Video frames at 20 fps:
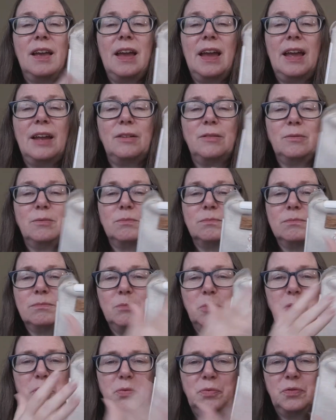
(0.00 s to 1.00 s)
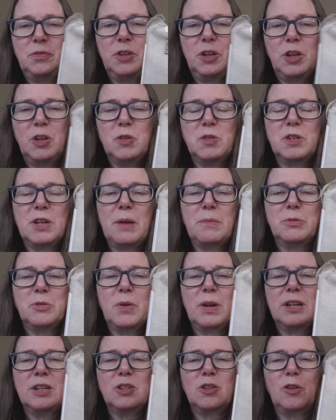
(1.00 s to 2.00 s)
and move the Q-snap so
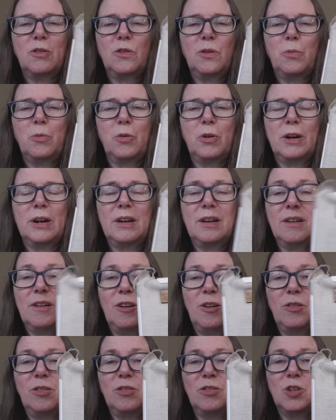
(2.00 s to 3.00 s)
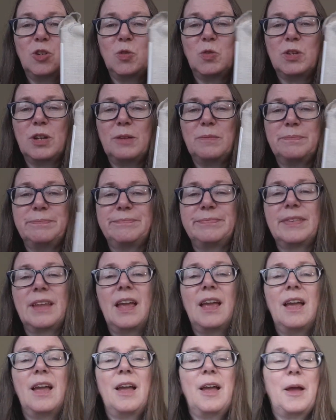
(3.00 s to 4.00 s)
I can start February on Tuesday.
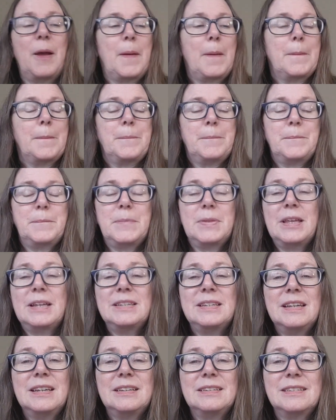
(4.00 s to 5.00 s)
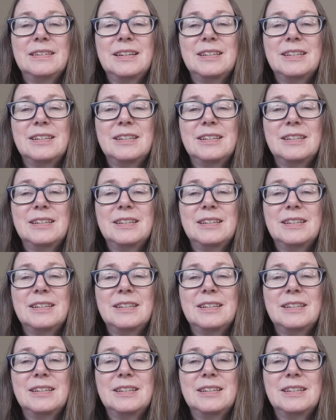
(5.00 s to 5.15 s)
But that's it.